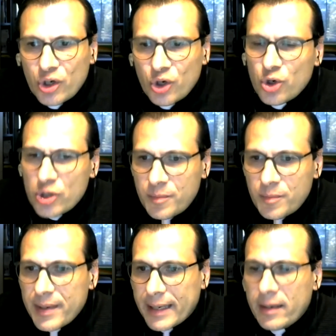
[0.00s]
could
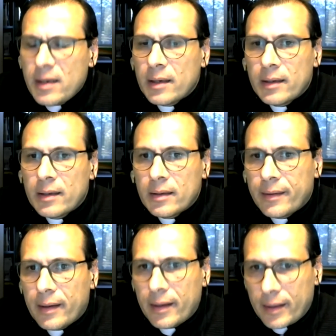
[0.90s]
be,
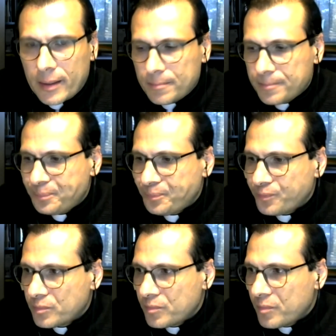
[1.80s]

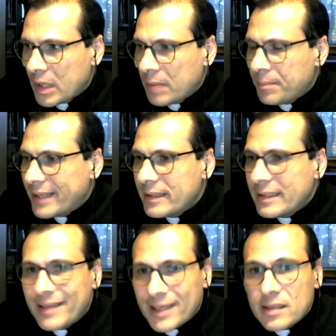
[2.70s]
but
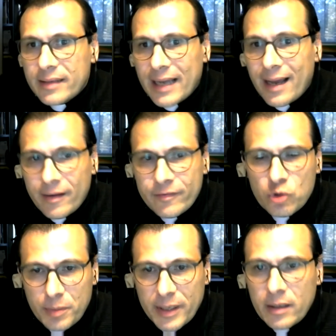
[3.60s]
it doesn't have
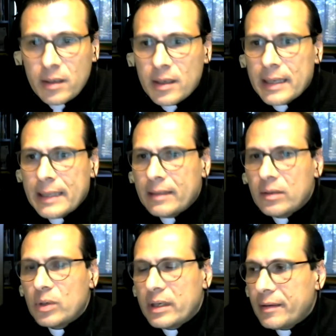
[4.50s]
to be.
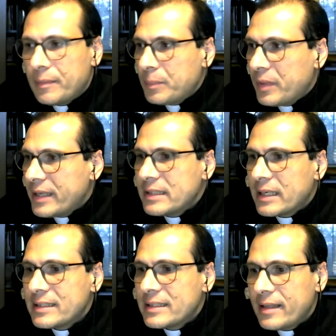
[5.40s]
The reason
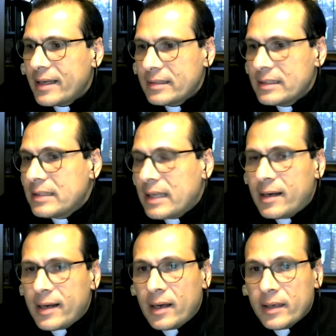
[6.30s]
I say that is
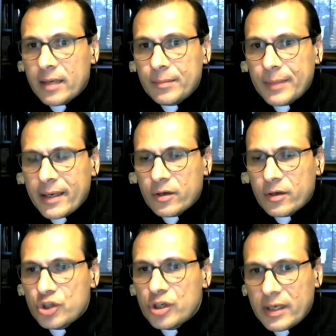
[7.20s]
I am a
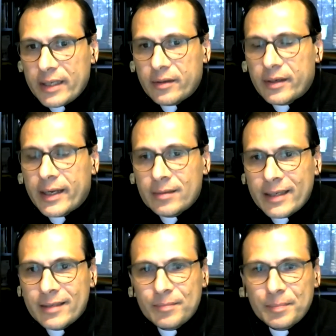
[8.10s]
Christian leader,
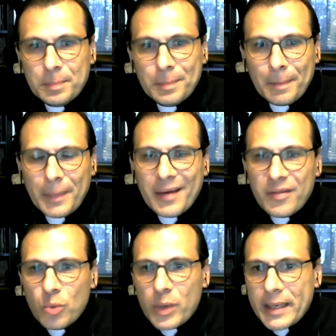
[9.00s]
and by
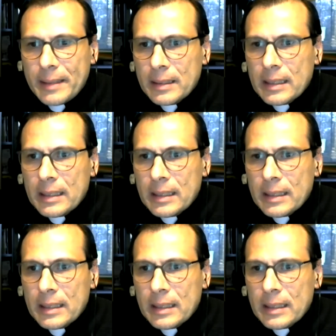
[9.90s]
the way,